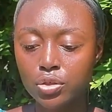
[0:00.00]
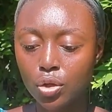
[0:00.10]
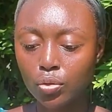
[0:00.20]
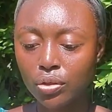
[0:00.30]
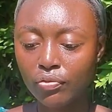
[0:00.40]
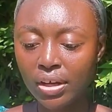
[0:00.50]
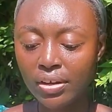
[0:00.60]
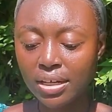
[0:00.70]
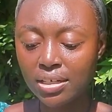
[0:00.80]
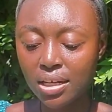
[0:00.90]
So the
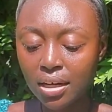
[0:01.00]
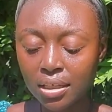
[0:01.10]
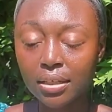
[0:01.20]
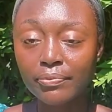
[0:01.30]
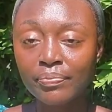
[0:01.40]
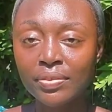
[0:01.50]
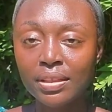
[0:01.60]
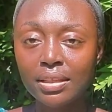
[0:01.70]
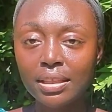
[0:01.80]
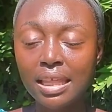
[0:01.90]
very dung
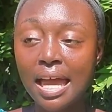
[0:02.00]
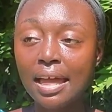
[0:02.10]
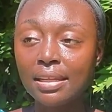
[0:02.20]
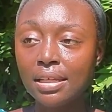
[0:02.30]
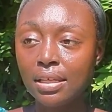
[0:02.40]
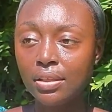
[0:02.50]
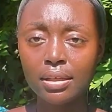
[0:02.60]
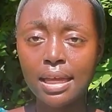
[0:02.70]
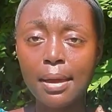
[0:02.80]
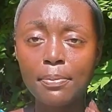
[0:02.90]
that
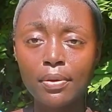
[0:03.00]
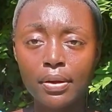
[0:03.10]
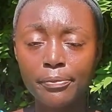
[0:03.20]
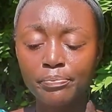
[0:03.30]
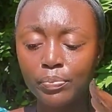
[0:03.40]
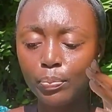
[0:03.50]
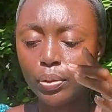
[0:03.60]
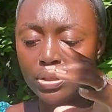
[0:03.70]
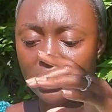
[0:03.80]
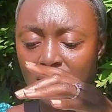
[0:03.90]
Khepra
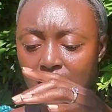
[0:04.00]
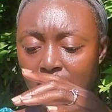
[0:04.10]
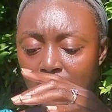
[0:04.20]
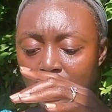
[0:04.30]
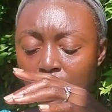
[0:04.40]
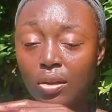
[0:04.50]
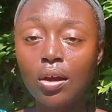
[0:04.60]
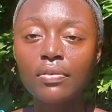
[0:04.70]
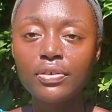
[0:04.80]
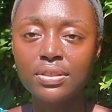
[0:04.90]
puts their
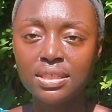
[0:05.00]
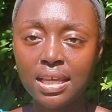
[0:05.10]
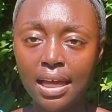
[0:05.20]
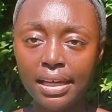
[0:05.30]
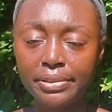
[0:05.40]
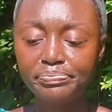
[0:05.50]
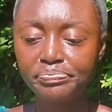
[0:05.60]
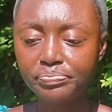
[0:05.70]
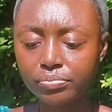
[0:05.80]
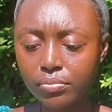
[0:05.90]
larva inside
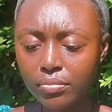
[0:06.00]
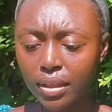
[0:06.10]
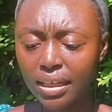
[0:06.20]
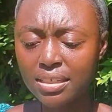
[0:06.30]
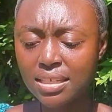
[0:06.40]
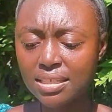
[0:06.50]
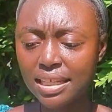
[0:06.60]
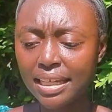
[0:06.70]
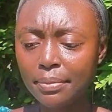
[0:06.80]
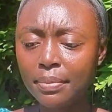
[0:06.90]
is the
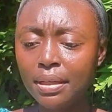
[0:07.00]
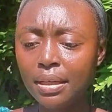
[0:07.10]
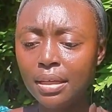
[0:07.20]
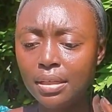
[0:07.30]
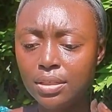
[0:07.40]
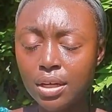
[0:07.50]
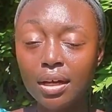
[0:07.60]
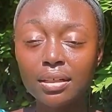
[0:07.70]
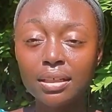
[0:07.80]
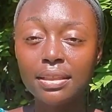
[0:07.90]
same
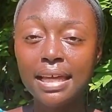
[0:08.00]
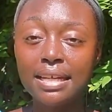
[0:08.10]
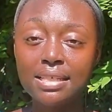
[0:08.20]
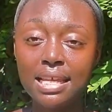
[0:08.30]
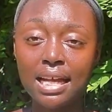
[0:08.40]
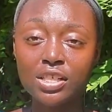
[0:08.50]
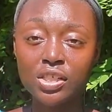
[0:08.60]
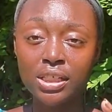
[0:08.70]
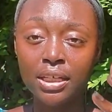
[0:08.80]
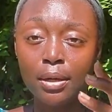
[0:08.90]
dung that is
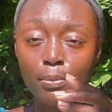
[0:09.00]
actually